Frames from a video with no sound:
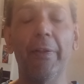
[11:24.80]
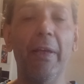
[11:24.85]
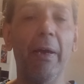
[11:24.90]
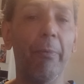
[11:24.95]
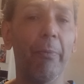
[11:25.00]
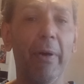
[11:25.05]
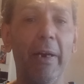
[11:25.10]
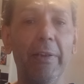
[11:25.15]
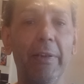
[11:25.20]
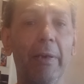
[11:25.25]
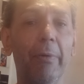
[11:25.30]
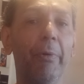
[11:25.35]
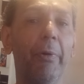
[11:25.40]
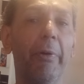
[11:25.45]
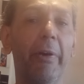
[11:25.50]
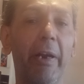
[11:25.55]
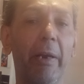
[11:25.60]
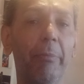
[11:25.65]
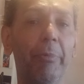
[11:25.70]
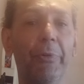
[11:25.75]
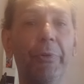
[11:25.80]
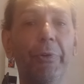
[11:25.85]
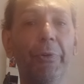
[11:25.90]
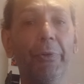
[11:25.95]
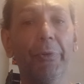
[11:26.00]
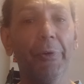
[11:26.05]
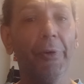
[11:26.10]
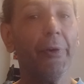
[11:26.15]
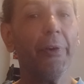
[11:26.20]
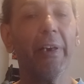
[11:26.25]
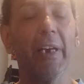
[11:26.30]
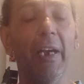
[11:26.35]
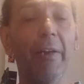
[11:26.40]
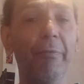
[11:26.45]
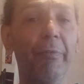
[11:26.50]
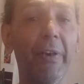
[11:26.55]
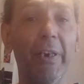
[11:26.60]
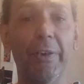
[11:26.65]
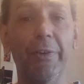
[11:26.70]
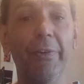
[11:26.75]
that way they were able to gain
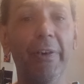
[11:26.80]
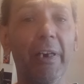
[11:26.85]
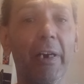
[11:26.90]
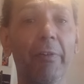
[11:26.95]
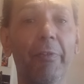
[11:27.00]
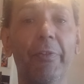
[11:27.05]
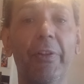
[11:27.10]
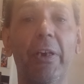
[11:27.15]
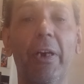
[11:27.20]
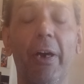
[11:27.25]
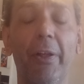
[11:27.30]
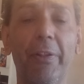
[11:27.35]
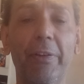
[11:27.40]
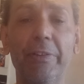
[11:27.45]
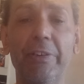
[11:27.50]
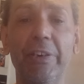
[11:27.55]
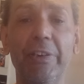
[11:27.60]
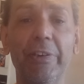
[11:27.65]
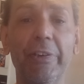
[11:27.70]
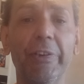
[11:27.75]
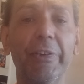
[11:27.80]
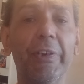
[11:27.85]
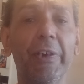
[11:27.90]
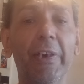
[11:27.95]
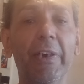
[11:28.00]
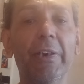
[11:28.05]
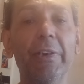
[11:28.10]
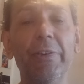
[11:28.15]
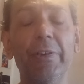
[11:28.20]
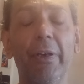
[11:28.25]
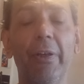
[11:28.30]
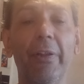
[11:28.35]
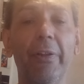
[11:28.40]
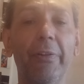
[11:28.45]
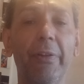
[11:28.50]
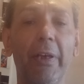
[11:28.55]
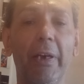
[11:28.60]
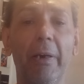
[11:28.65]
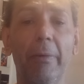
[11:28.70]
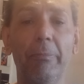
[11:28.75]
victory over the Carthaginians.
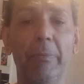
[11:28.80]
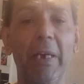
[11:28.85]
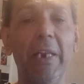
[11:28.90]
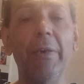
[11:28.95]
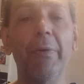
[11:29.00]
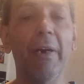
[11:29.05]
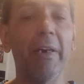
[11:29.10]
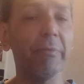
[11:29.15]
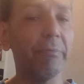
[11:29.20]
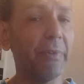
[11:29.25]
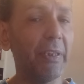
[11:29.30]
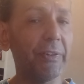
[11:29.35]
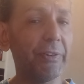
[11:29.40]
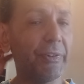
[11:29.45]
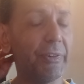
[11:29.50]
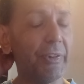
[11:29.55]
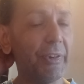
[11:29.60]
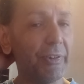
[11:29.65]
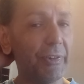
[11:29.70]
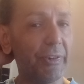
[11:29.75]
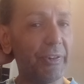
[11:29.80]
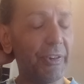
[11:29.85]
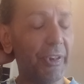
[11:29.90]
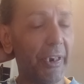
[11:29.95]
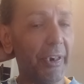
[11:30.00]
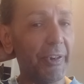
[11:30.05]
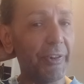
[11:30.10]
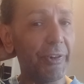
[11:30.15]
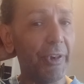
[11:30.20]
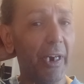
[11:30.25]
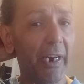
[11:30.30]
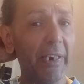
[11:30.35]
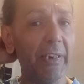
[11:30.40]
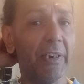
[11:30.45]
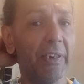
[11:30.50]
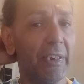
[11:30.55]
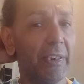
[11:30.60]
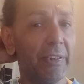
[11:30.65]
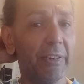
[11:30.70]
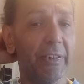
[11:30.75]
So anyway, that's just an aside.
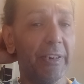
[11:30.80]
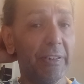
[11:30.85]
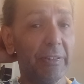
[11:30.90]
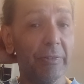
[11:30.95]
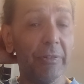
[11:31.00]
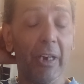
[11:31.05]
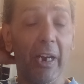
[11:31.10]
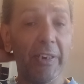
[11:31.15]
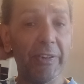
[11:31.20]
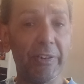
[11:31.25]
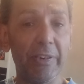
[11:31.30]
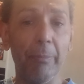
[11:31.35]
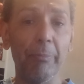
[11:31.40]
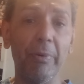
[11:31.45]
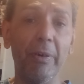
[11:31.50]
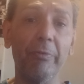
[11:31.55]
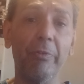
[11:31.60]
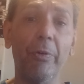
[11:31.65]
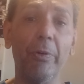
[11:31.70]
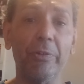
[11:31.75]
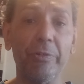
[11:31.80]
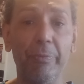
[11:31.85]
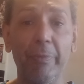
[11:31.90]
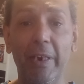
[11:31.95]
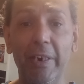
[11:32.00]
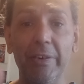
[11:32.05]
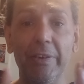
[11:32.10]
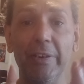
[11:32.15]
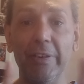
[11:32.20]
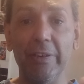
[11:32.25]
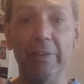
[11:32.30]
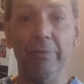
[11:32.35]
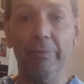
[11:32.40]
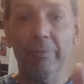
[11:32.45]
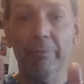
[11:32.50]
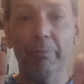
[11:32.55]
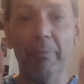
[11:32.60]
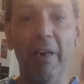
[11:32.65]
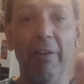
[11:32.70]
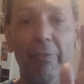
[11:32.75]
The Knights Templar, of course, made the
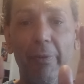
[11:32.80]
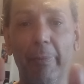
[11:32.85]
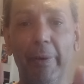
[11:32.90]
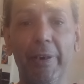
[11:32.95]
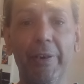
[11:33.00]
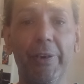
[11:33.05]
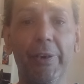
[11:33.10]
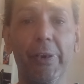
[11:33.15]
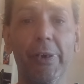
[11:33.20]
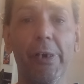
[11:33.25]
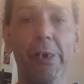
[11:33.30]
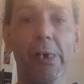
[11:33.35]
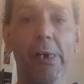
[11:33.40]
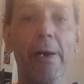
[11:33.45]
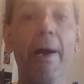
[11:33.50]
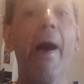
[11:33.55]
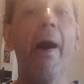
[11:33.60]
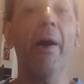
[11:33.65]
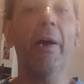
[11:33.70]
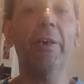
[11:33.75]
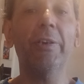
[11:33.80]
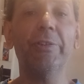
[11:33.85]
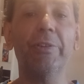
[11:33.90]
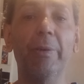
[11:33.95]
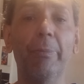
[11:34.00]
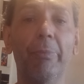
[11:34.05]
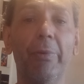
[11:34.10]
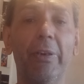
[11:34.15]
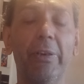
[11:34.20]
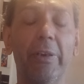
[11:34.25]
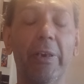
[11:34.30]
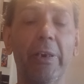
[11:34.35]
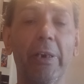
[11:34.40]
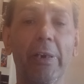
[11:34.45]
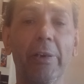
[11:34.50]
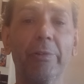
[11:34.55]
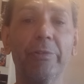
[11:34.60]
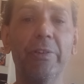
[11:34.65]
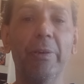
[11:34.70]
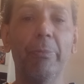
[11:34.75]
Baphomet
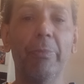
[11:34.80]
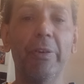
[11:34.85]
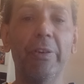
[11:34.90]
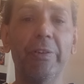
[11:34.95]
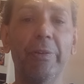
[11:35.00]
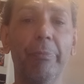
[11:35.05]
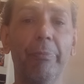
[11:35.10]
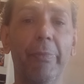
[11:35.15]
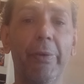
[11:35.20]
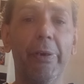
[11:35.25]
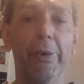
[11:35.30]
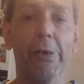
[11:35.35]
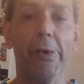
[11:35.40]
symbolism